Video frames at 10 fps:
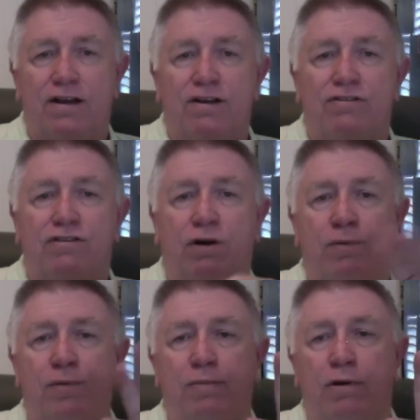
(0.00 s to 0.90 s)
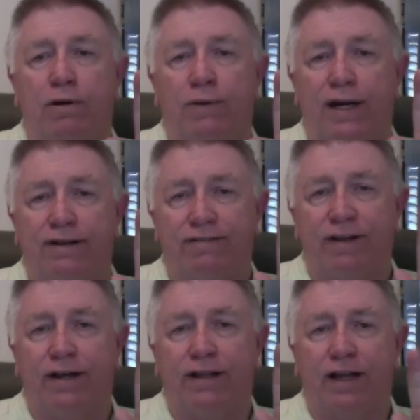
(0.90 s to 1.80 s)
So remember when I
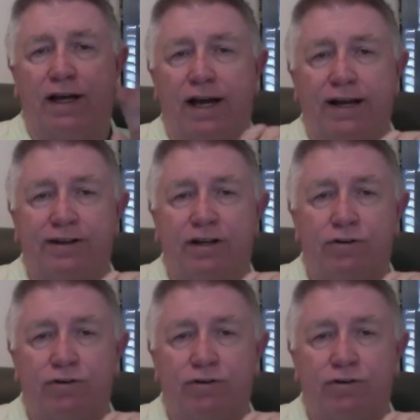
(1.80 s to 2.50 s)
said the high tone